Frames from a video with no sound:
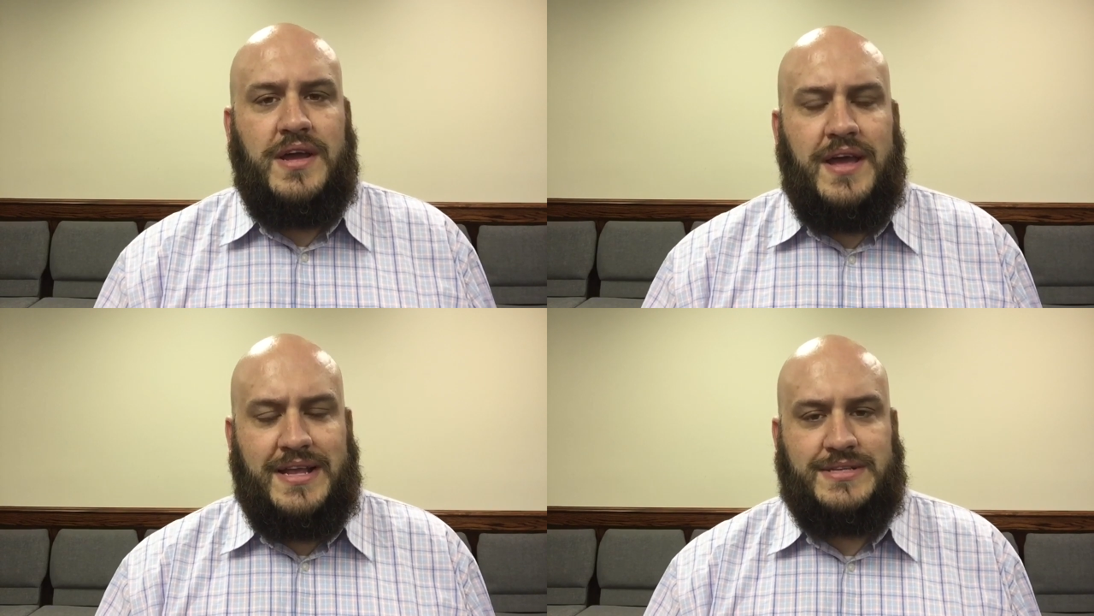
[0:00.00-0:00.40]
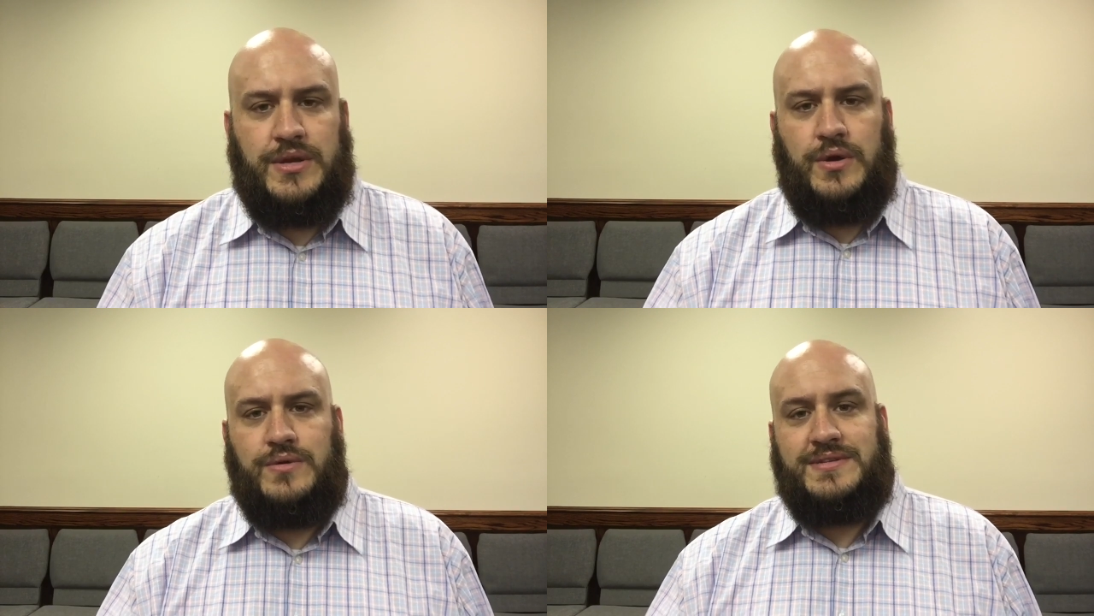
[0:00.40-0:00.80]
And
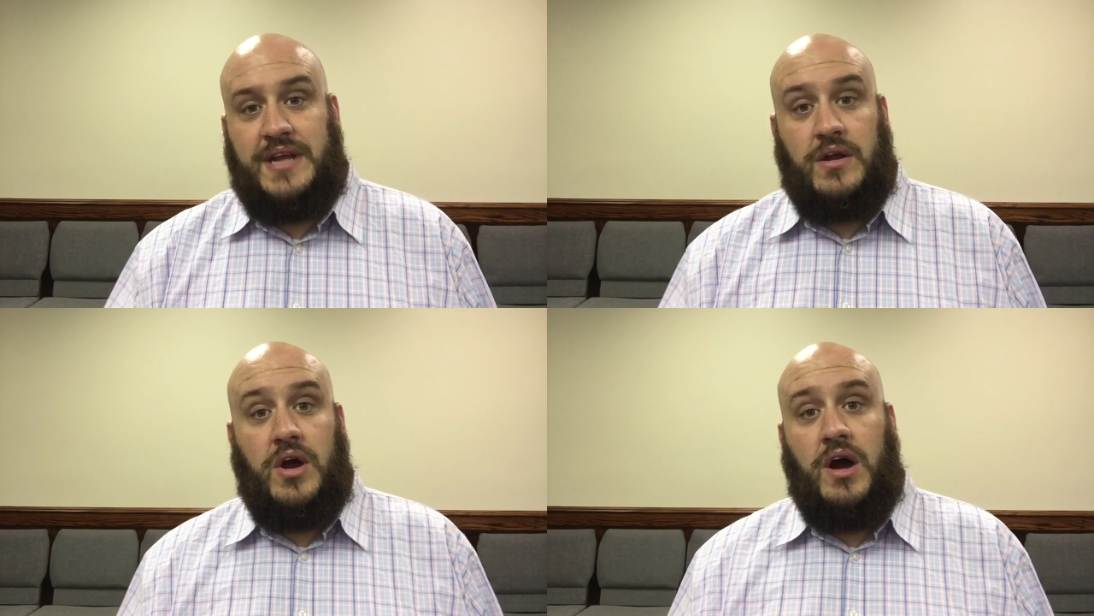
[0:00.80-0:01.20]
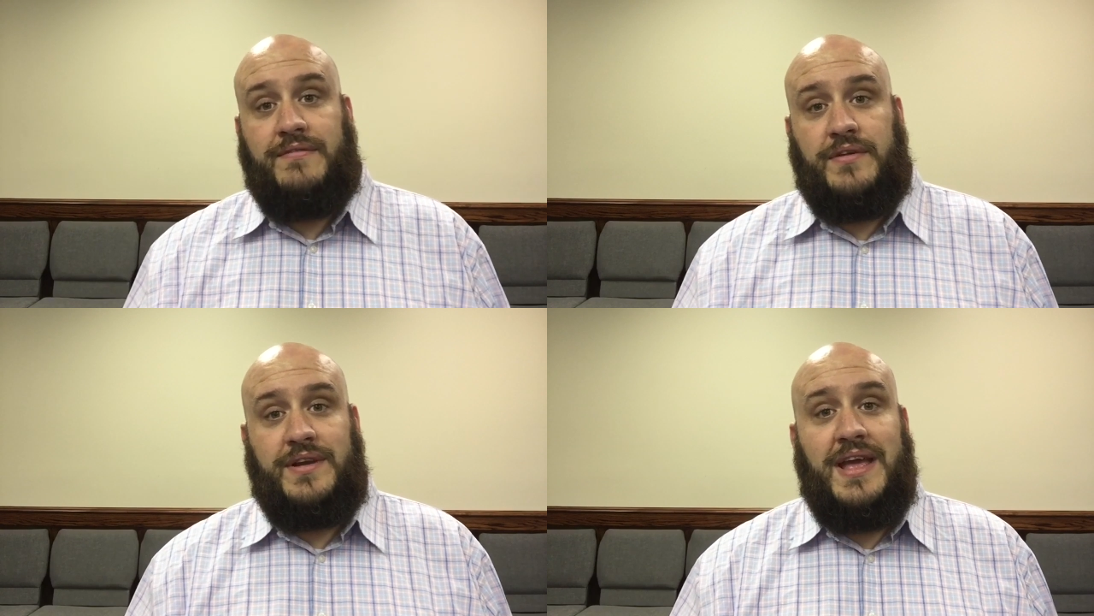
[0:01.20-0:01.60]
so Sarah
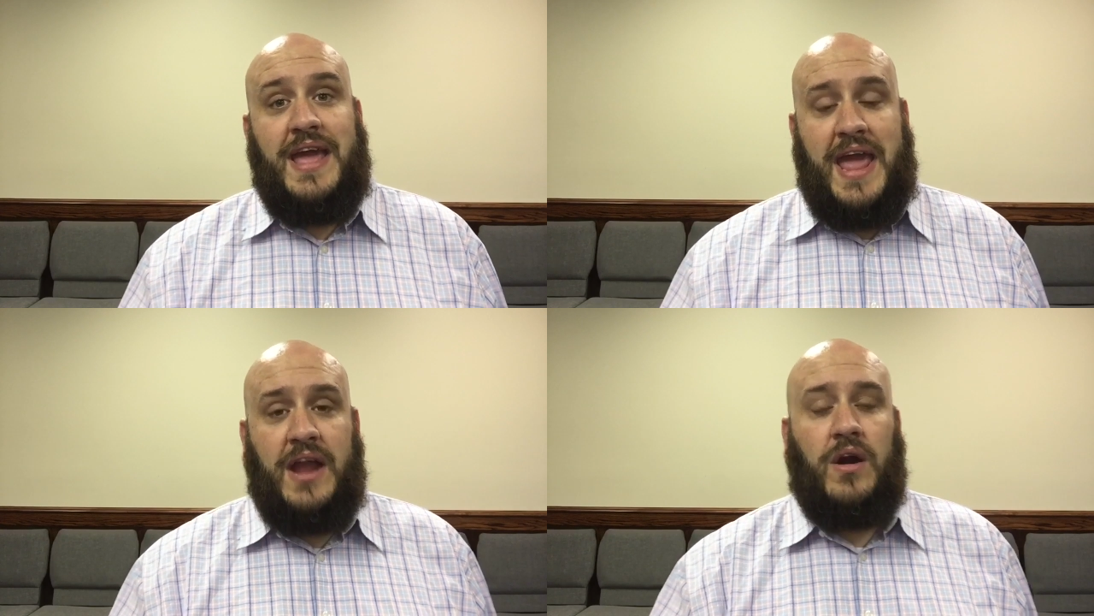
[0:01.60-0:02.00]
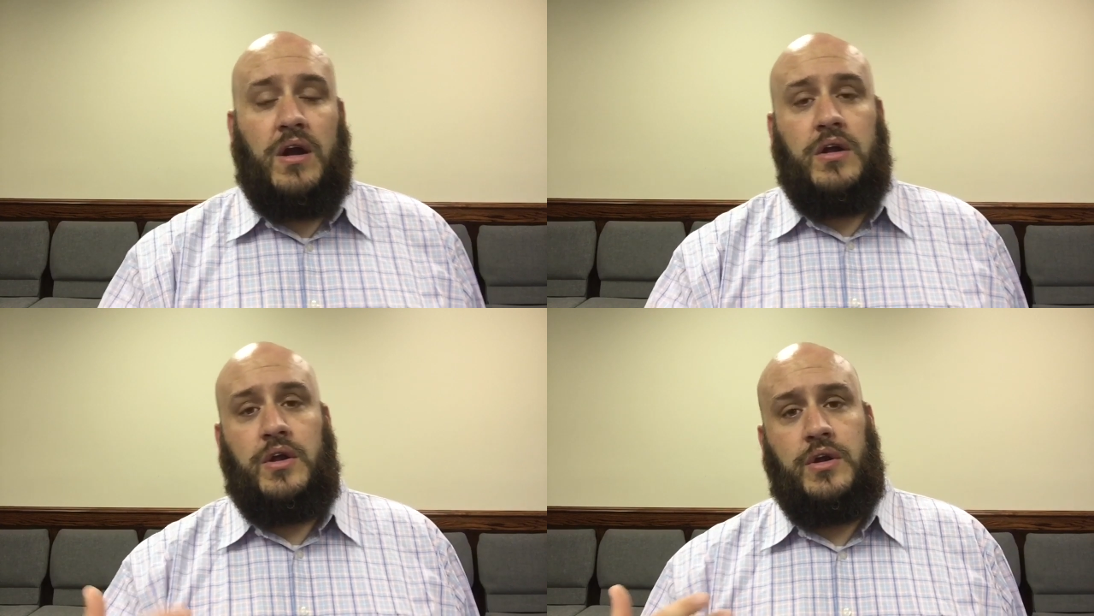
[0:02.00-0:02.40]
offered Hagar,
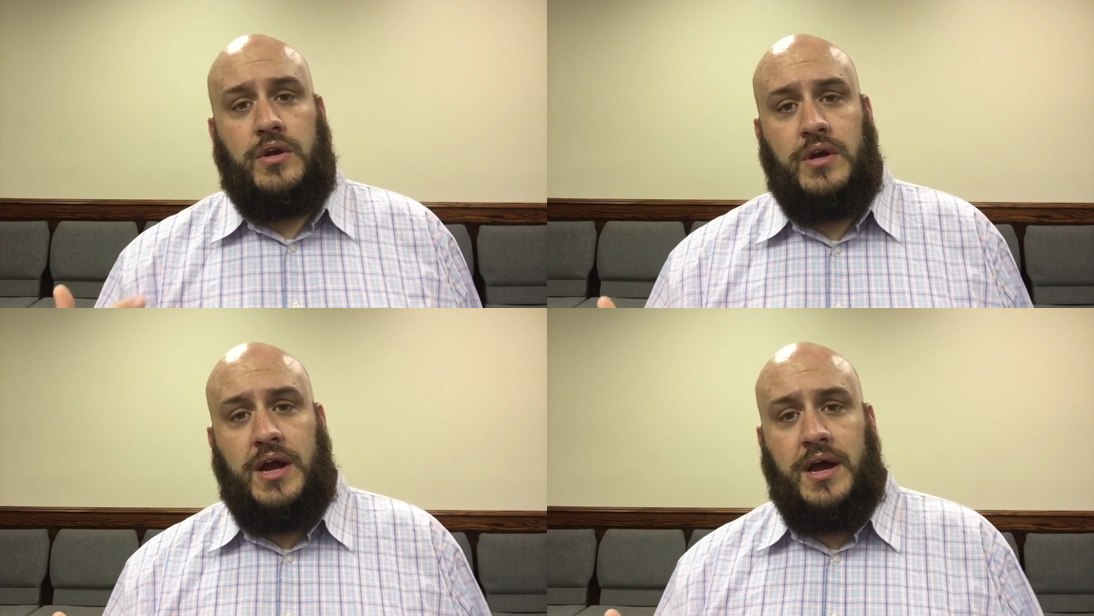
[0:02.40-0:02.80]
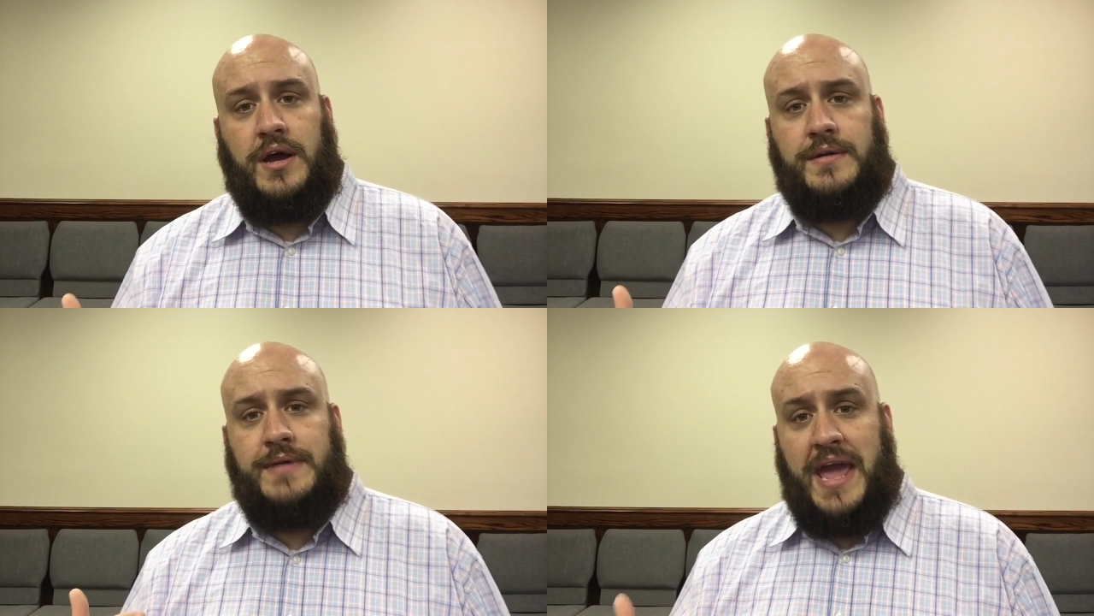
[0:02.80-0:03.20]
her
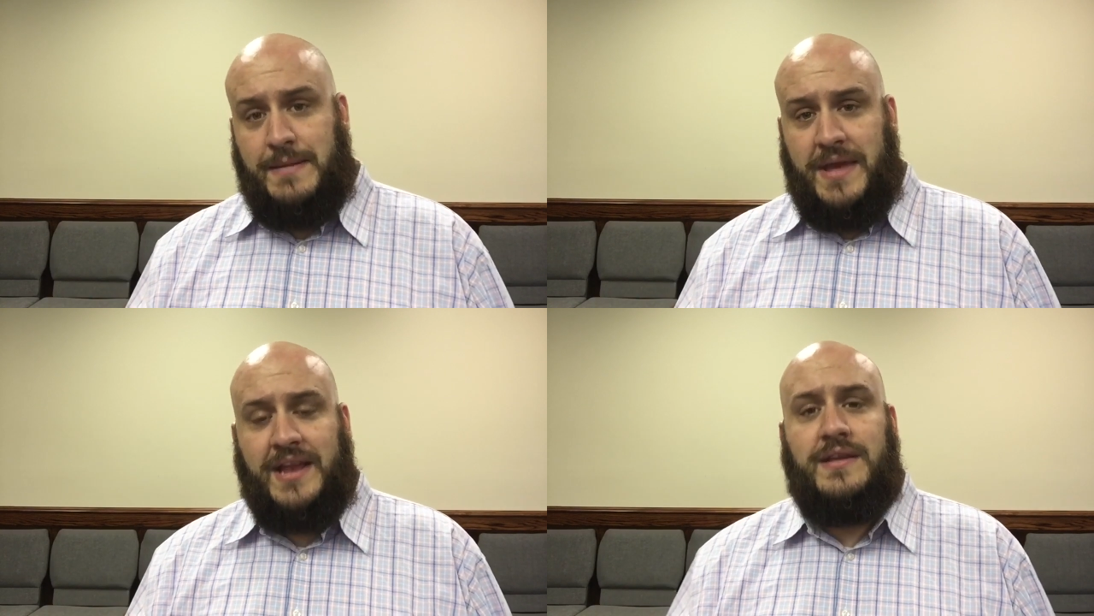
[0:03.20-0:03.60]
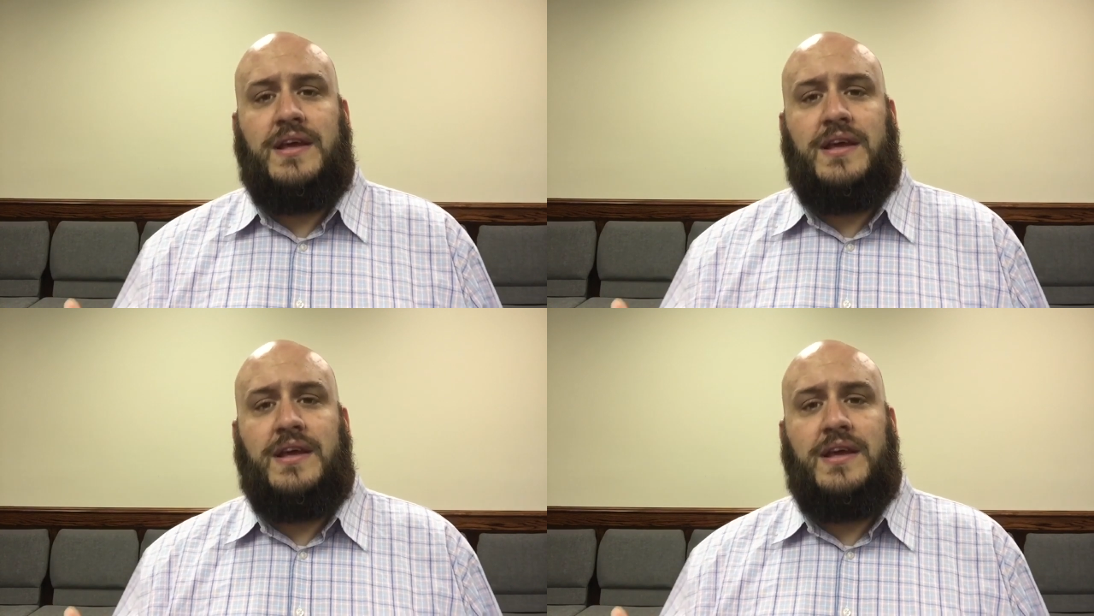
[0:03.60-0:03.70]
uh, handmaiden,